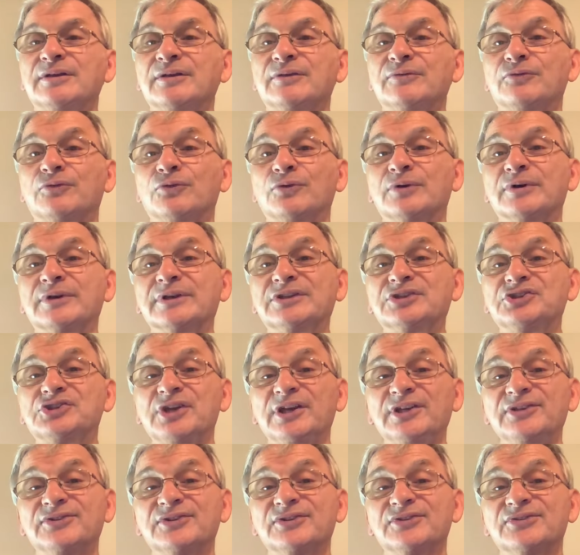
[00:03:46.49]
For
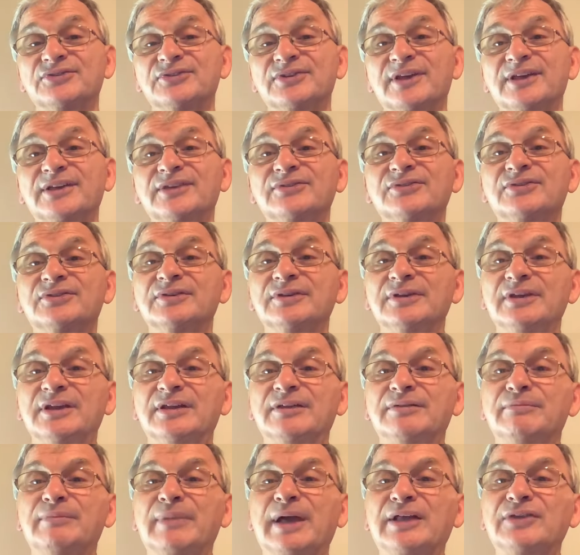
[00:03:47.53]
Jesus says
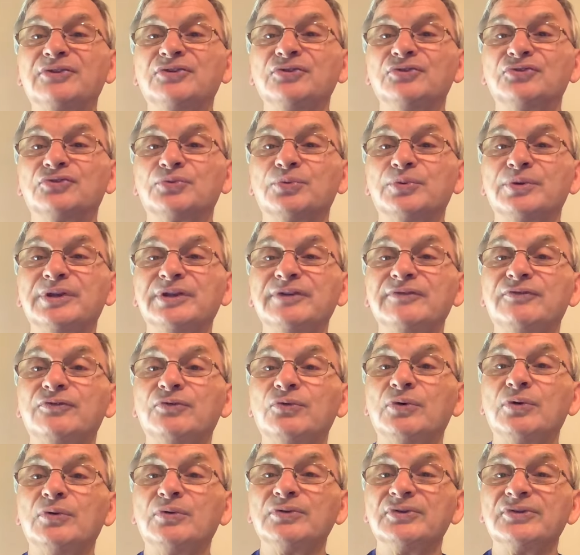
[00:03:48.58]
in Matthew
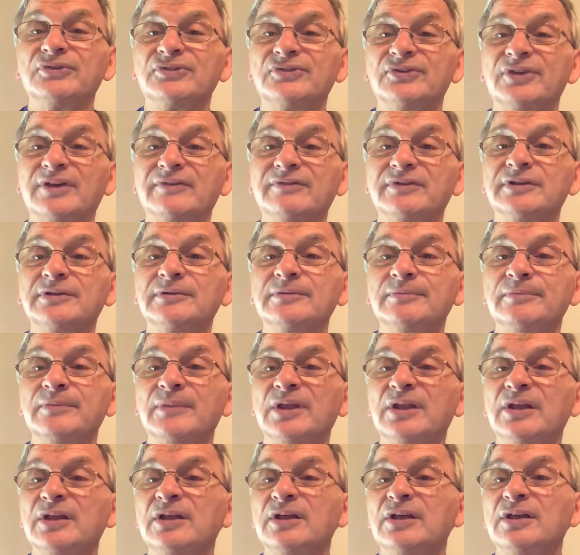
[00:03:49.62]
24 7,
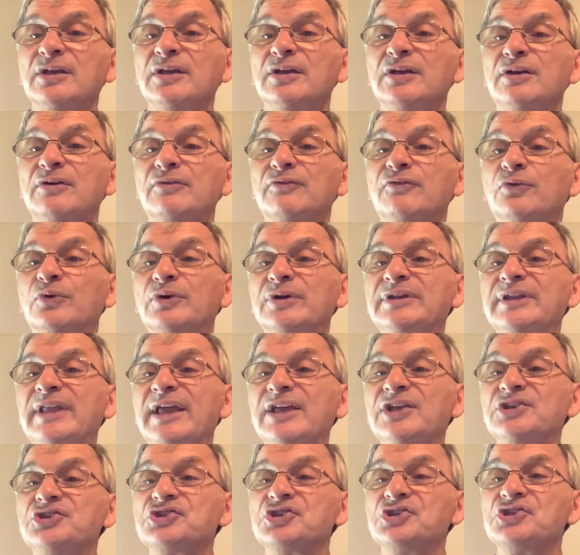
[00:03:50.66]
for
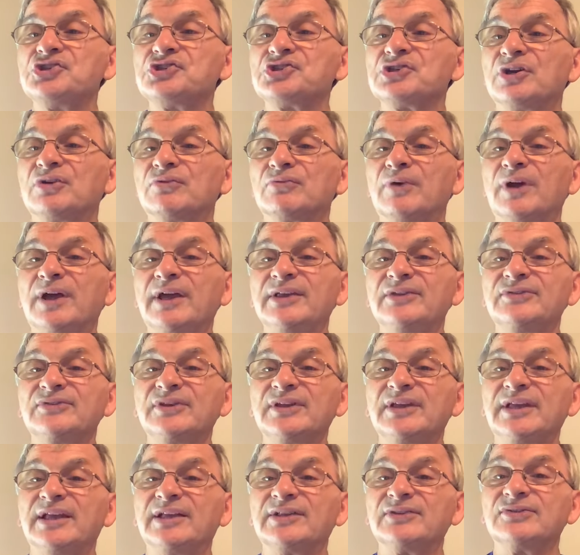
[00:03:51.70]
nation shall rise
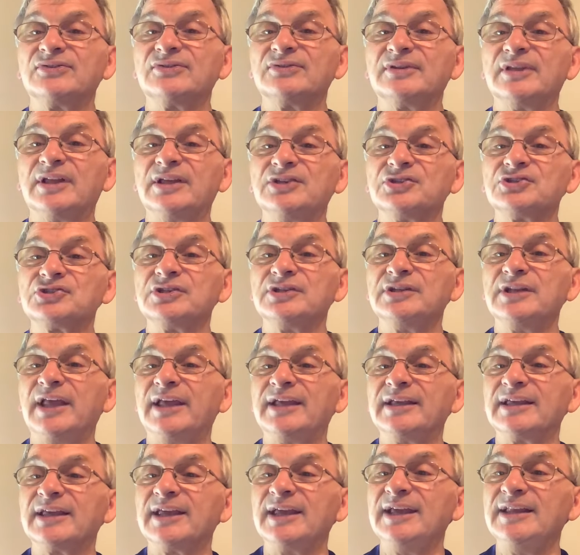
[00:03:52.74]
against nation,
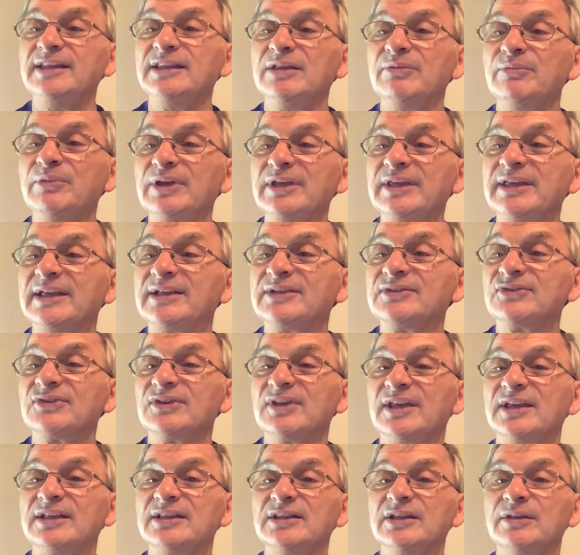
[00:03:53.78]
and kingdom against
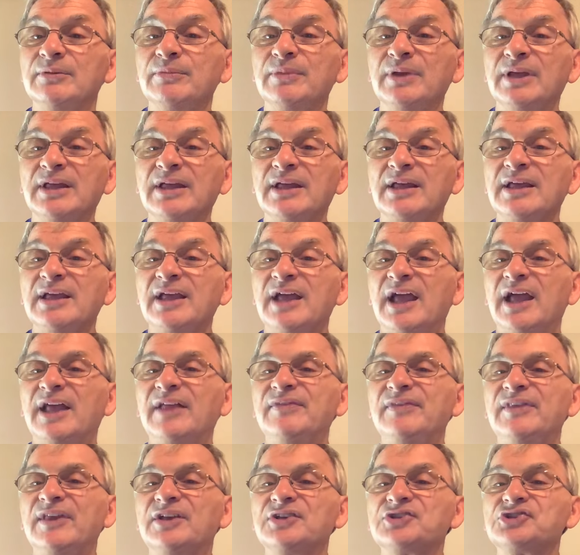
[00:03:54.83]
kingdom,
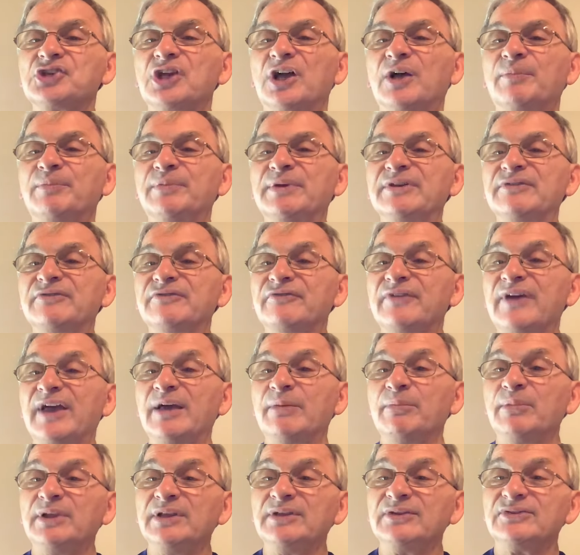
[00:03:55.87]
and there shall be
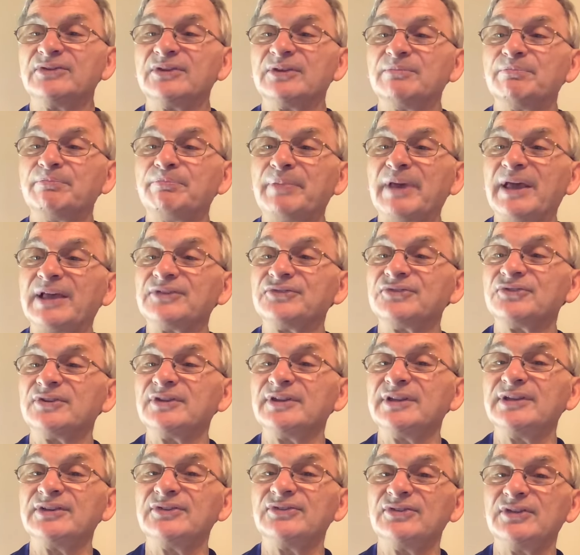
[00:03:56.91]
famines and
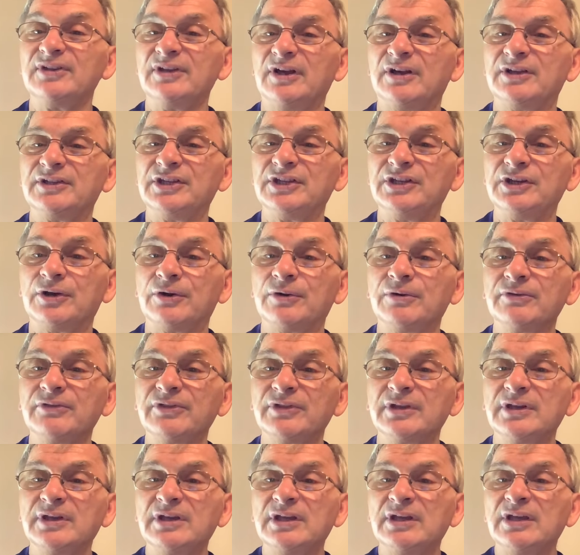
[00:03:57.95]
pestilence on the earth,
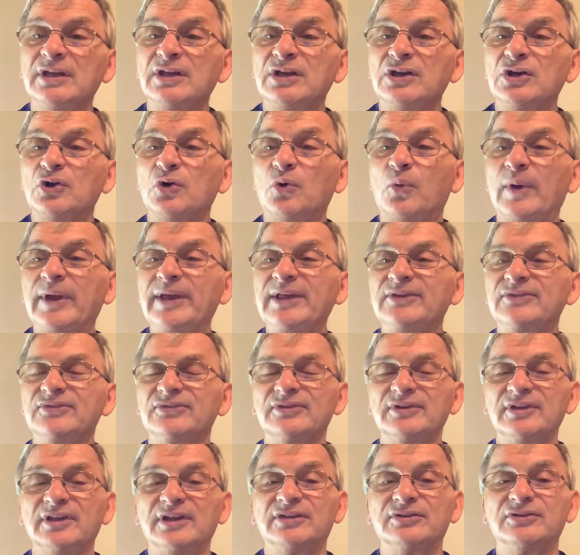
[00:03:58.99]

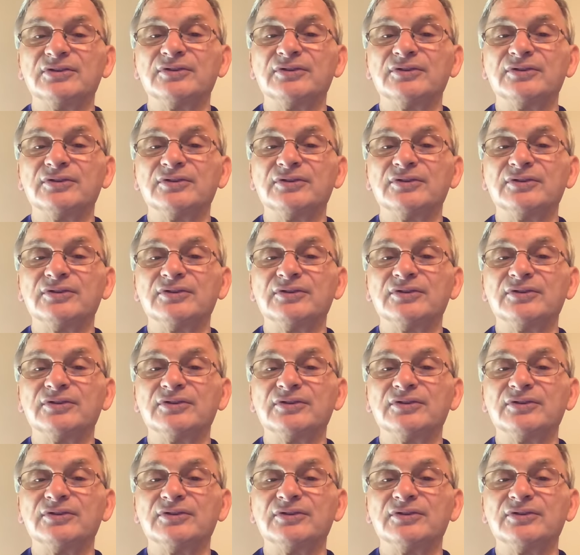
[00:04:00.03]
quakes in